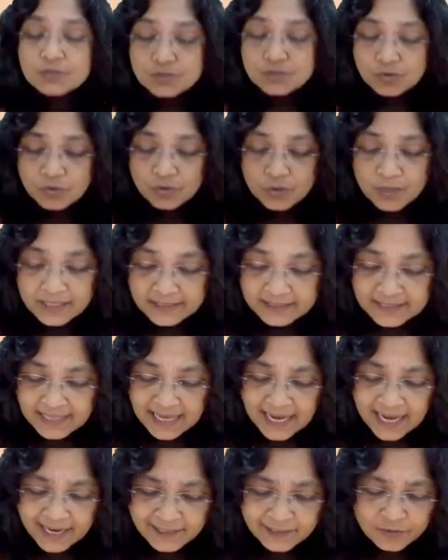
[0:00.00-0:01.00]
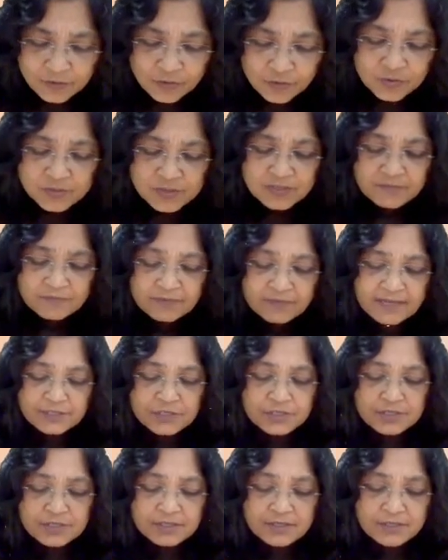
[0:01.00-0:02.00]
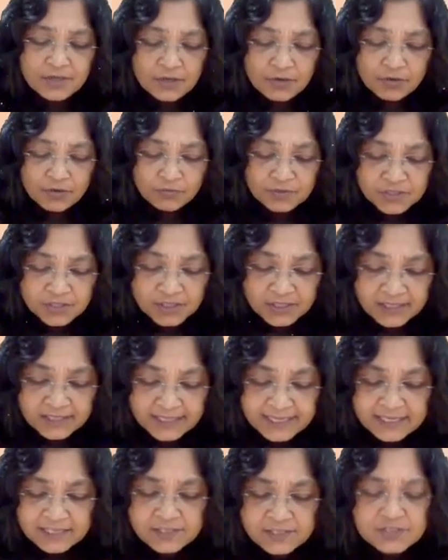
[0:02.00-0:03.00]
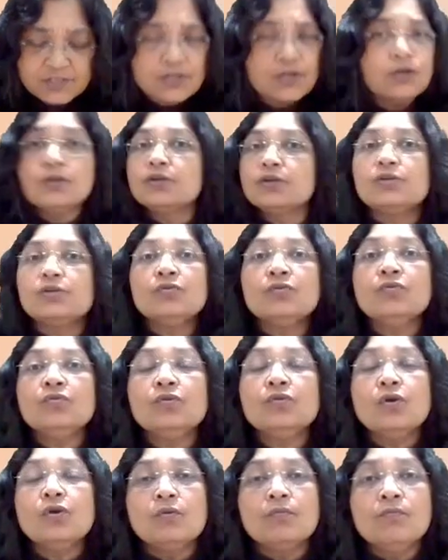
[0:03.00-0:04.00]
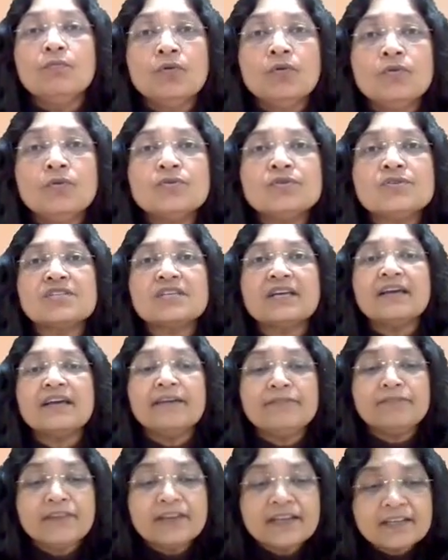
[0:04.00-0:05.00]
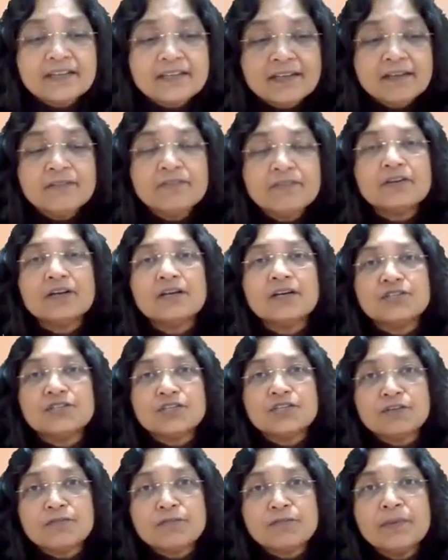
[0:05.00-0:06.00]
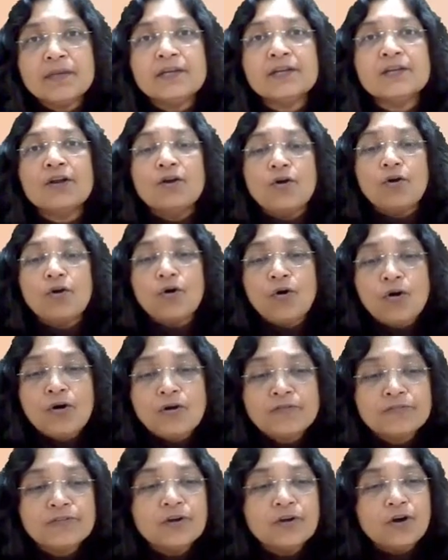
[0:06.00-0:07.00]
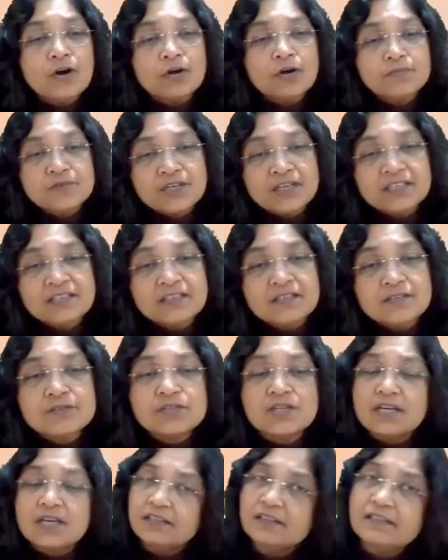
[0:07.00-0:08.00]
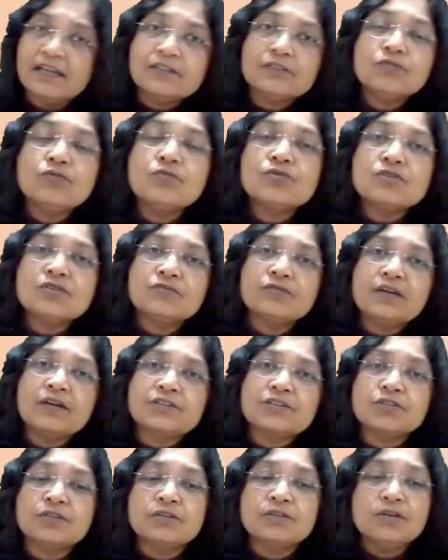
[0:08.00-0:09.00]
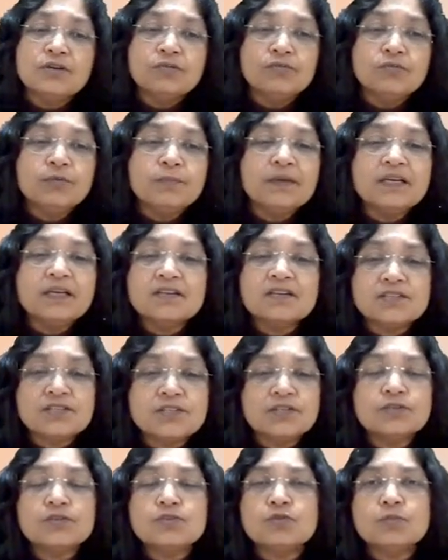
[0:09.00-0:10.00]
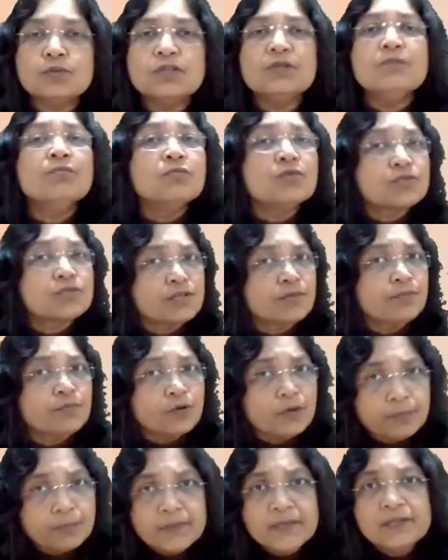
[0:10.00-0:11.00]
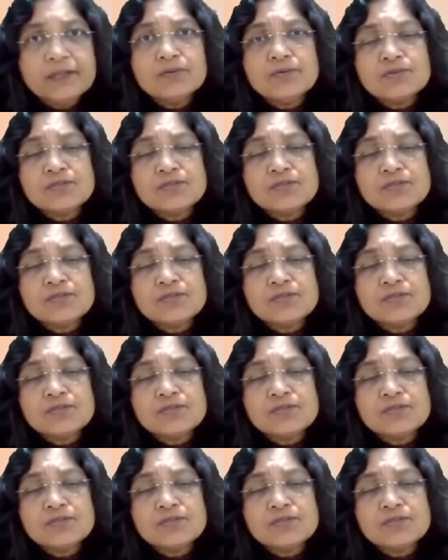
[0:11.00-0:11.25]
So that course of action which leads to most effective achievement of objectives, that course of action would be considered to be the most appropriate